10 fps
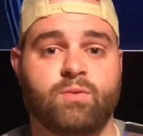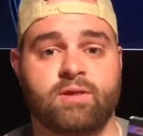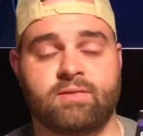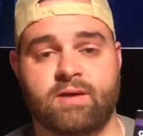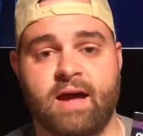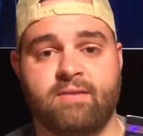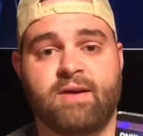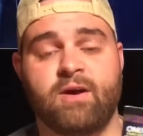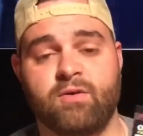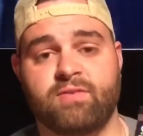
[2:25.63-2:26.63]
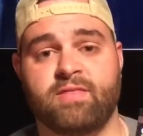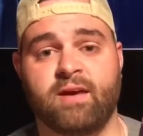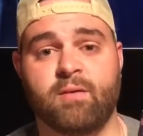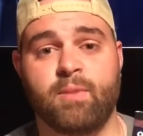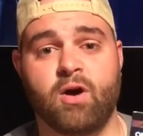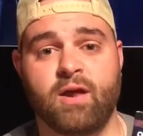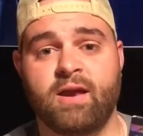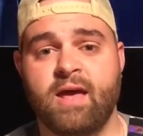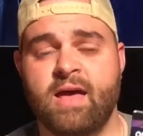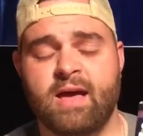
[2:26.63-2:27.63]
with kind of how you have to think about it.